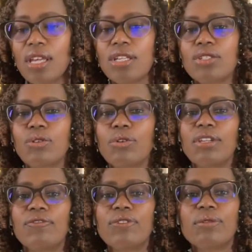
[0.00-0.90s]
So
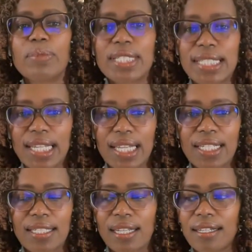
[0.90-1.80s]
if you've been
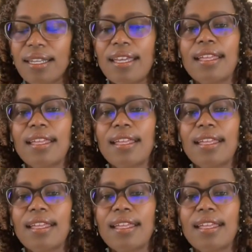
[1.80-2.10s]
selected,